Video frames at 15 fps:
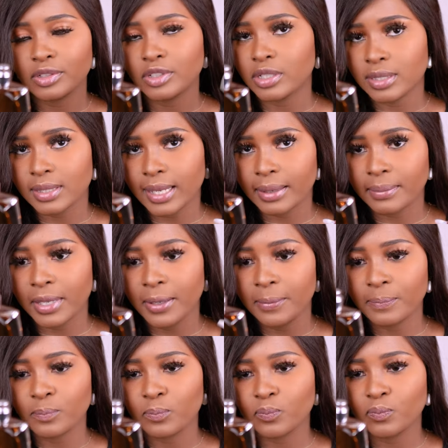just like
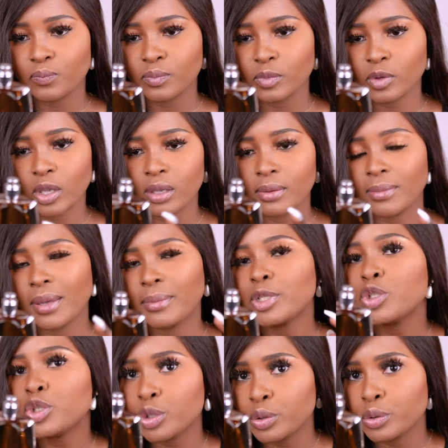me, maybe
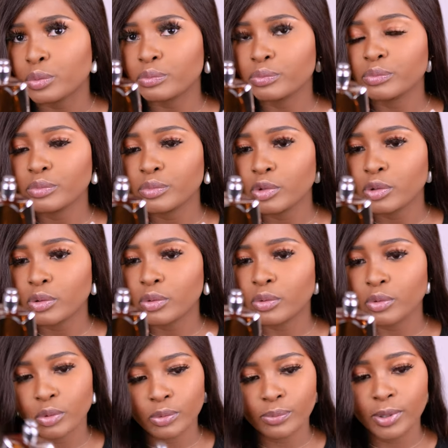two
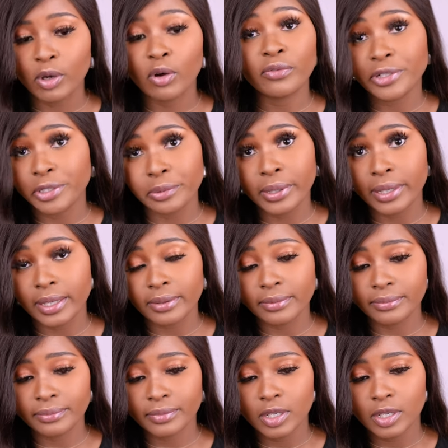would be overdoing it.